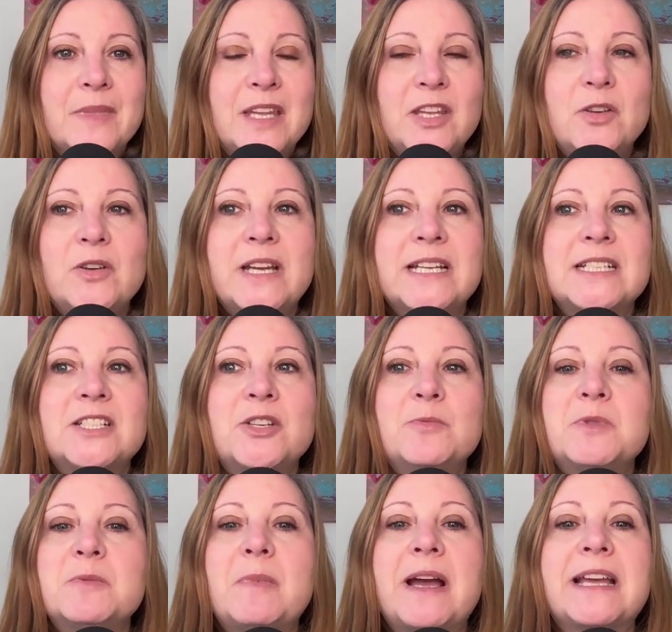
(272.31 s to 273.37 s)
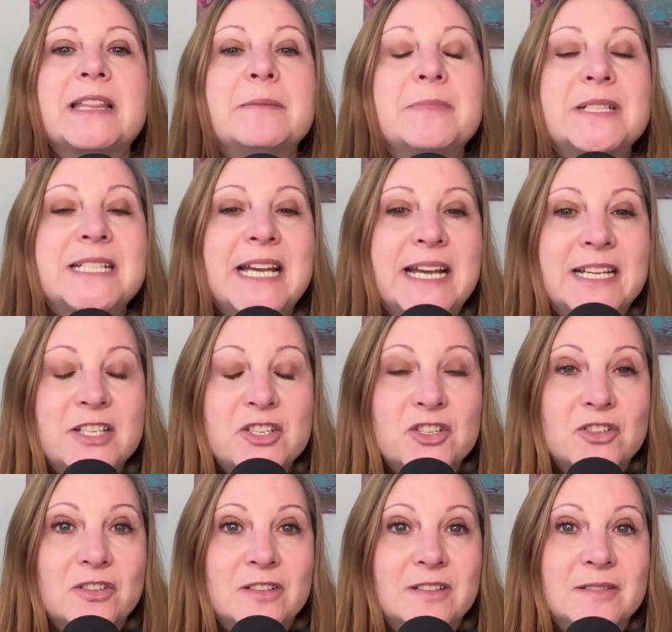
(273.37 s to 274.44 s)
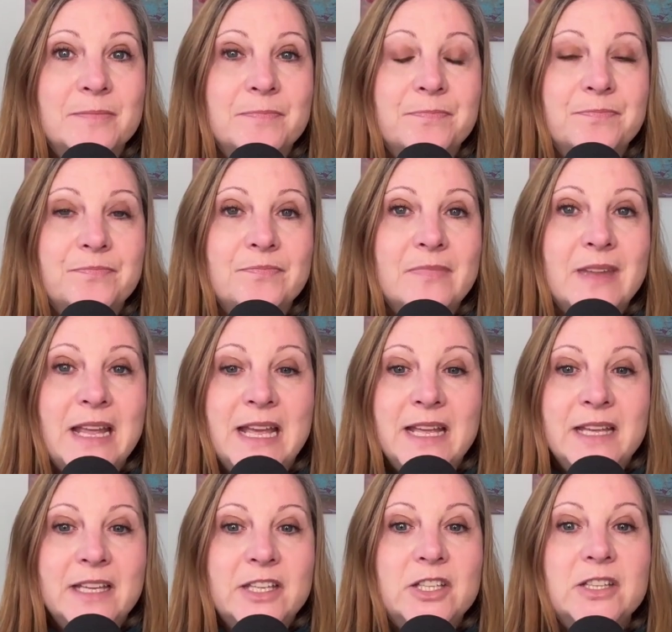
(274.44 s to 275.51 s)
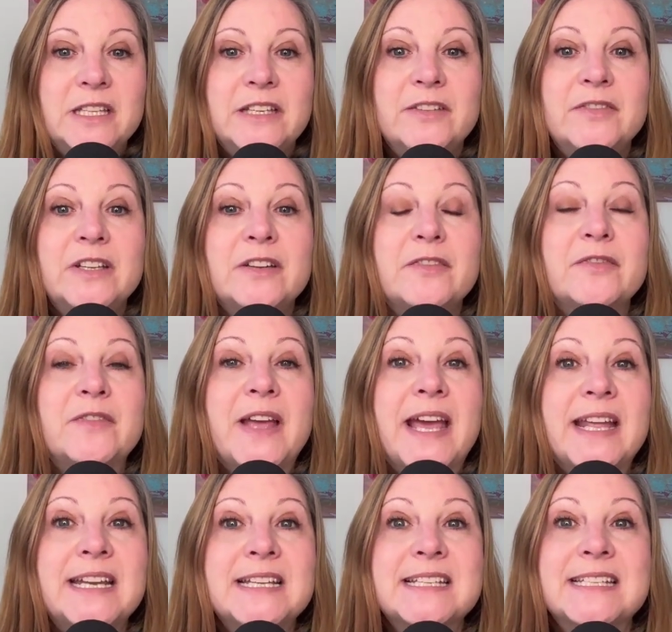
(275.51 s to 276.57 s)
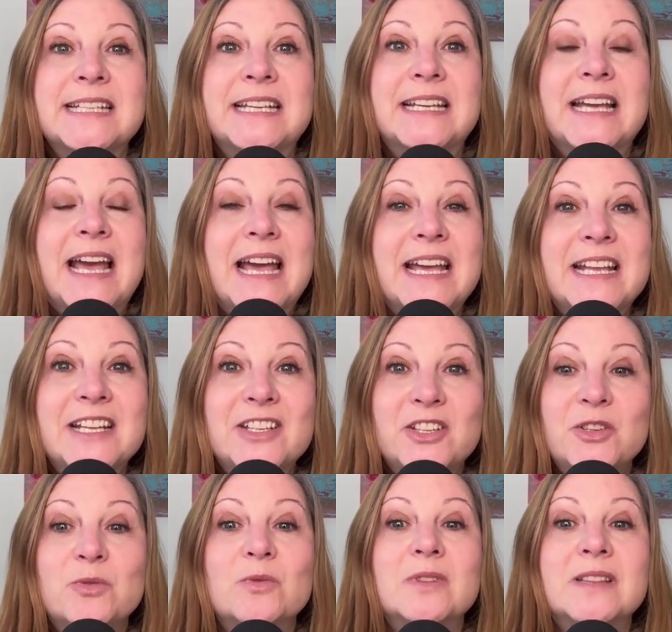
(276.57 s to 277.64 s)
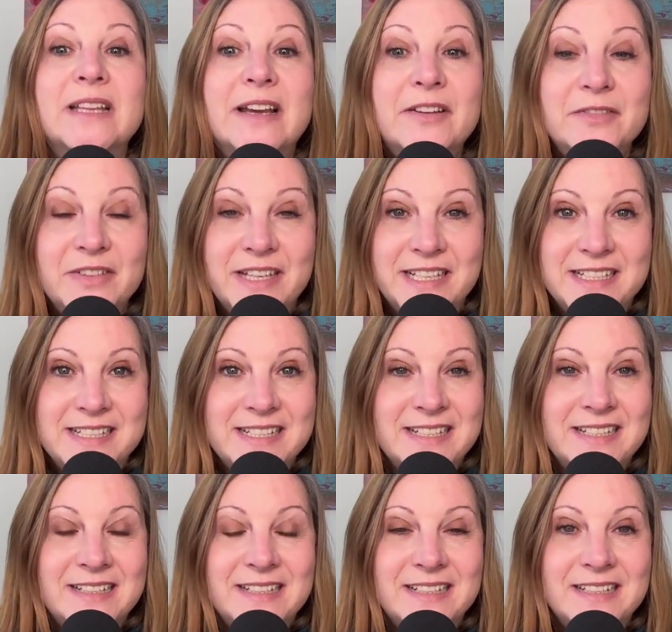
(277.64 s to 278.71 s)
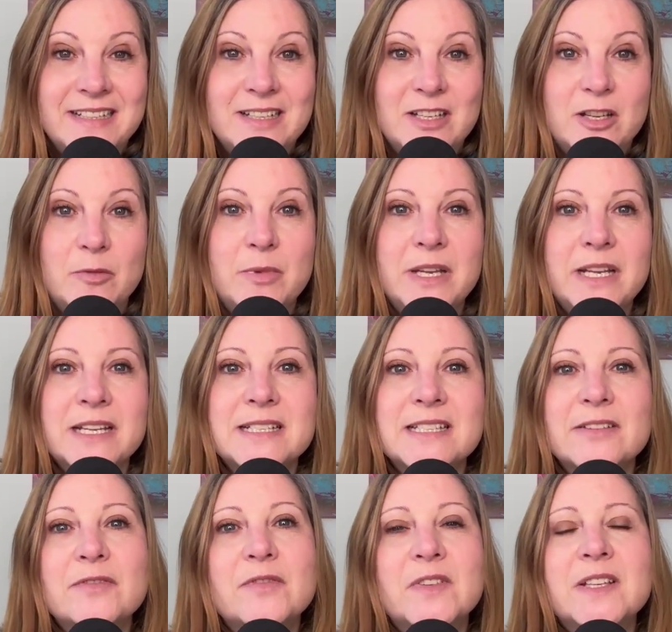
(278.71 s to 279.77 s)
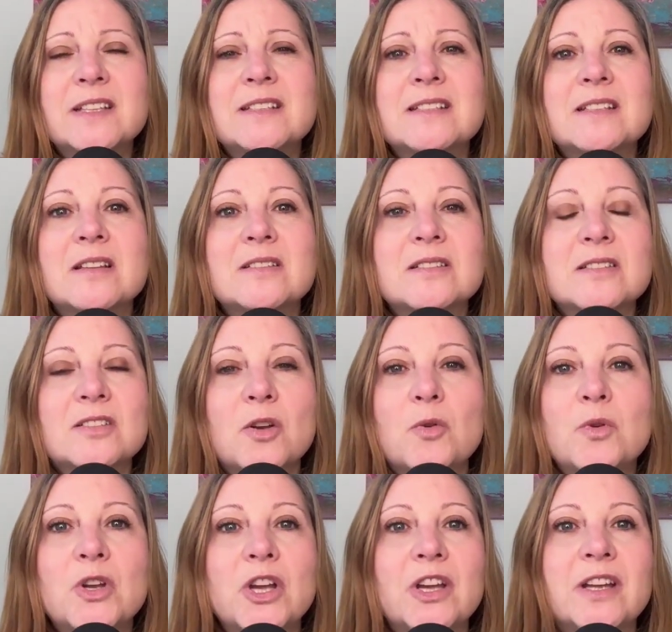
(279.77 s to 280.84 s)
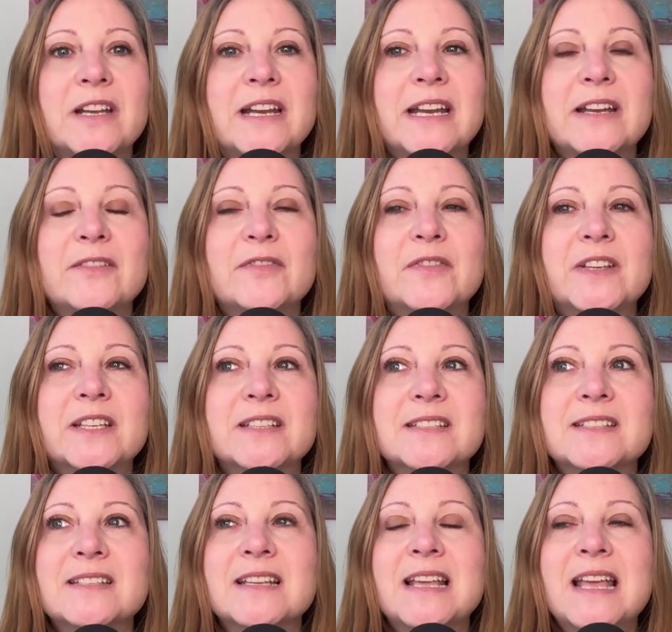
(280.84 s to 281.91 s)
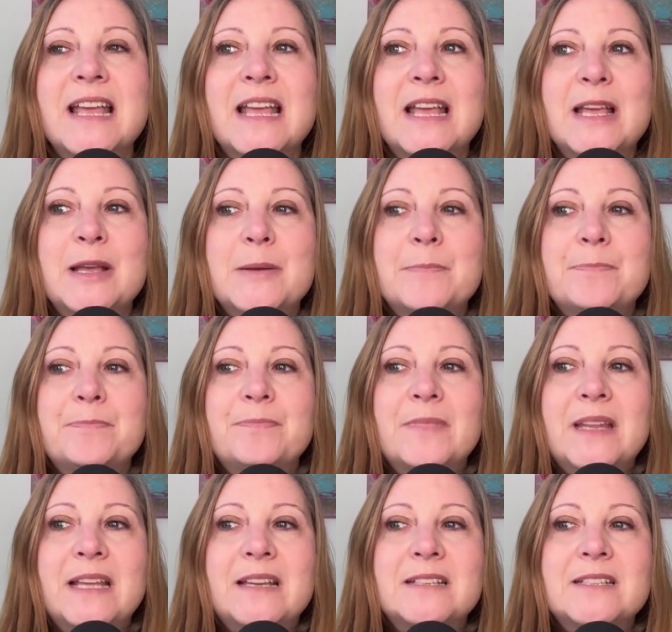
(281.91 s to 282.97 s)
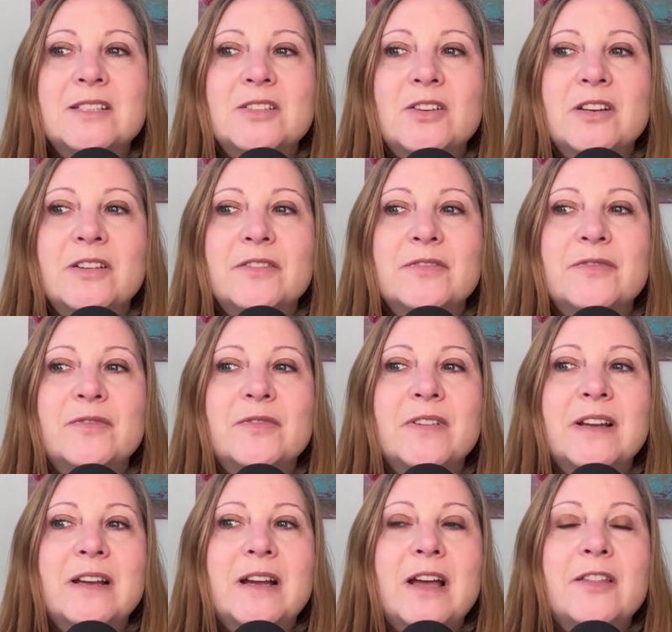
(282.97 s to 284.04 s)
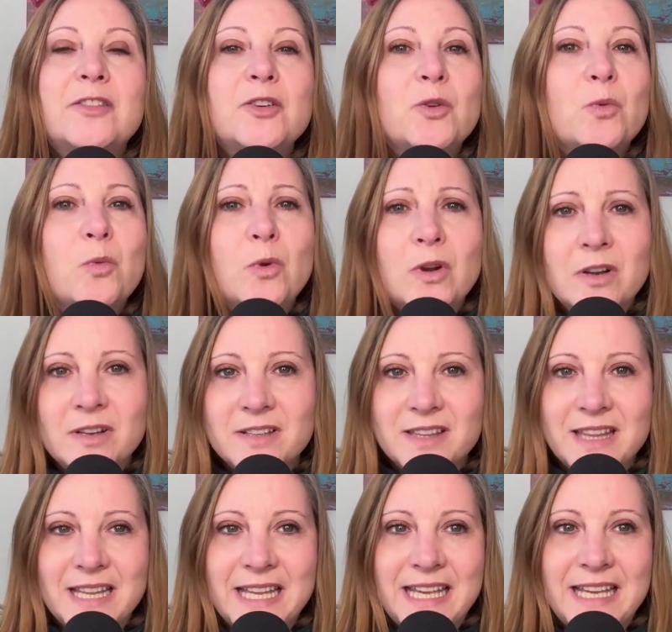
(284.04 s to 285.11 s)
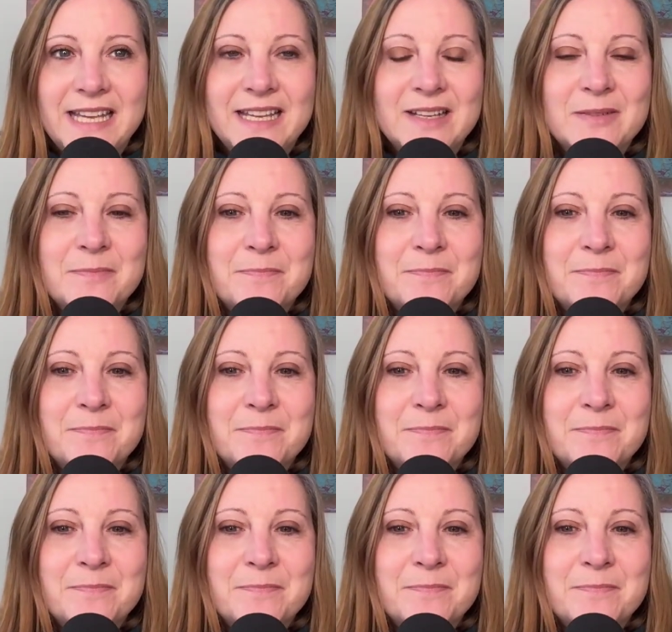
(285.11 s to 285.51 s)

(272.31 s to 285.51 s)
You get duped by the potential. You live in a fantasy and you love it because it feels so good and it feels sort of otherworldly,